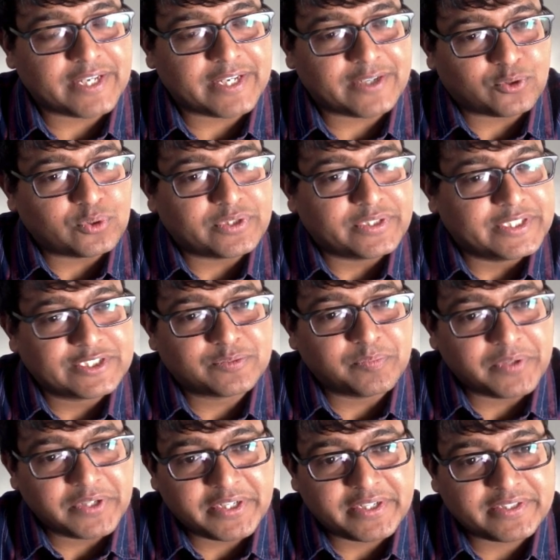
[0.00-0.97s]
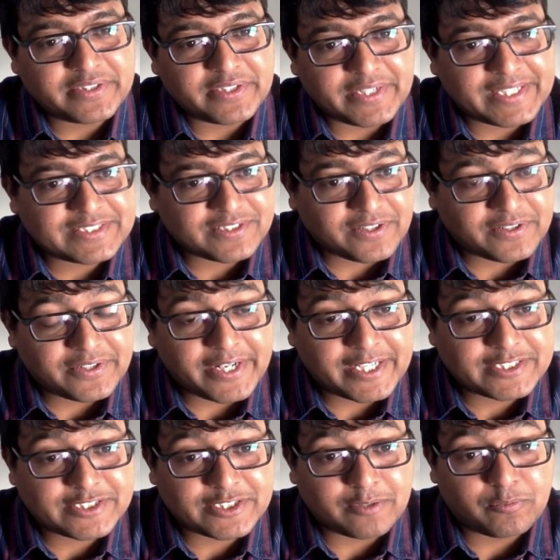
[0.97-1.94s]
like, could this be the next one hundred
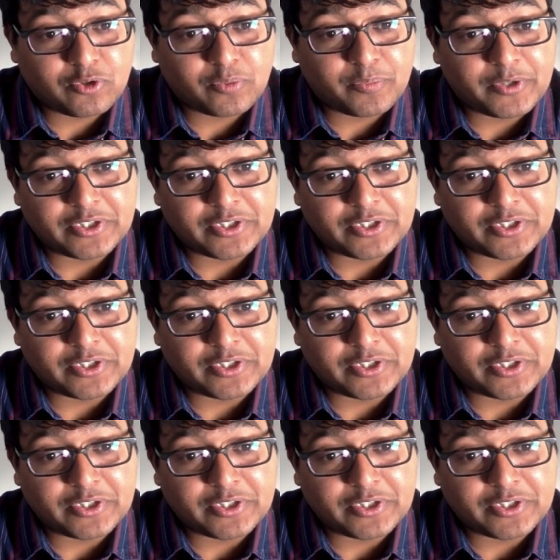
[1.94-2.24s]
X crypto?